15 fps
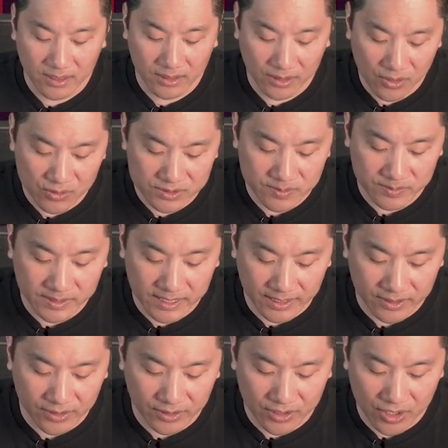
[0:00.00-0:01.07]
Lowest
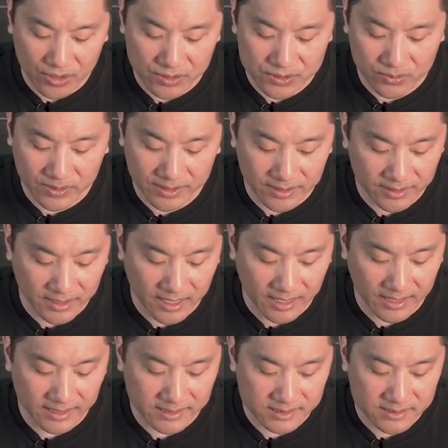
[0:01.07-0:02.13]
kicker goes with the
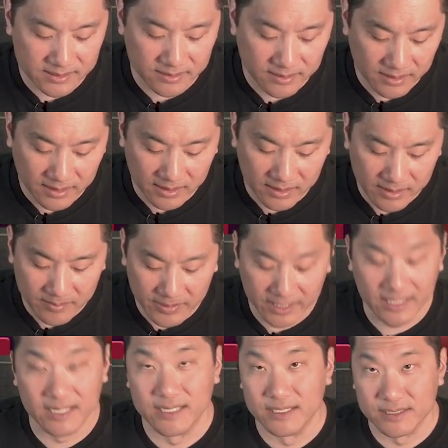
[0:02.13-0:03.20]
9s
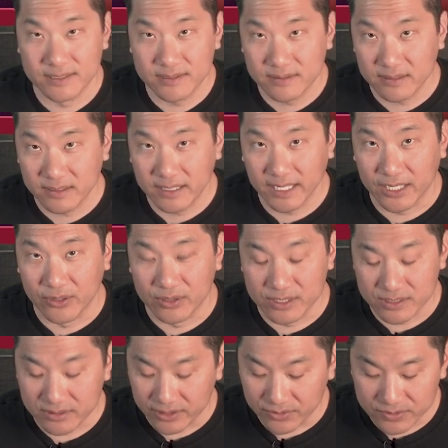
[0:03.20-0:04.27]
because kicker
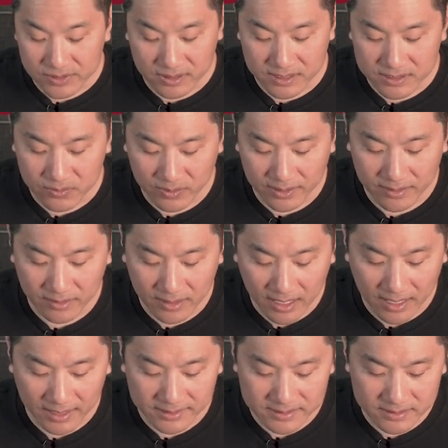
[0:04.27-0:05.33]
is useless with
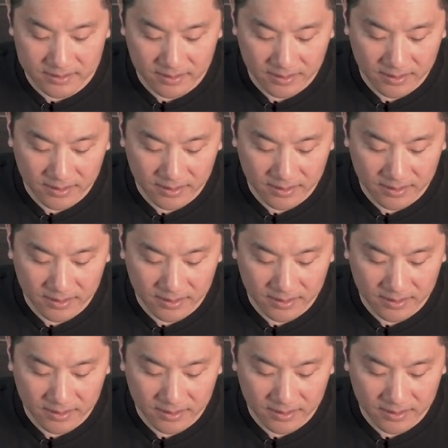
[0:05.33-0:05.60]
9s.